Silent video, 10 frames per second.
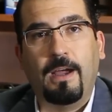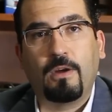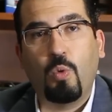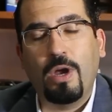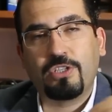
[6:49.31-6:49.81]

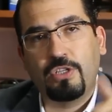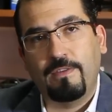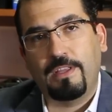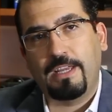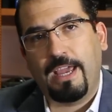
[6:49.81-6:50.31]
question
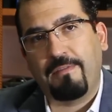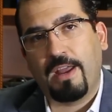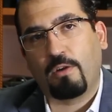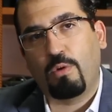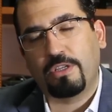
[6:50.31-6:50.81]
of the day, I've
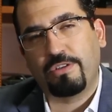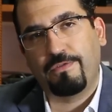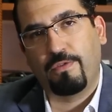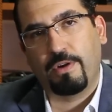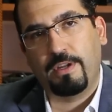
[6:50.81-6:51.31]
got a
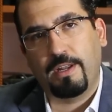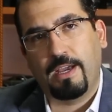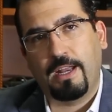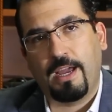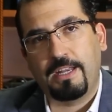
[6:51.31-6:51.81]
question for you, and
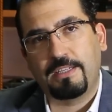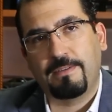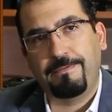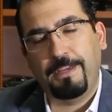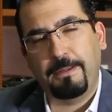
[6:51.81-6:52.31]
I need
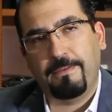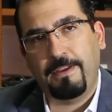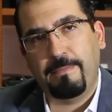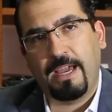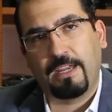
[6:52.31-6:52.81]
some
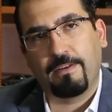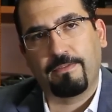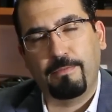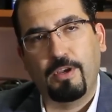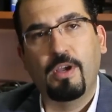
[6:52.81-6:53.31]
feedback here
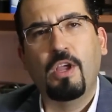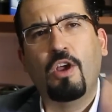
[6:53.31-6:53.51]
from you.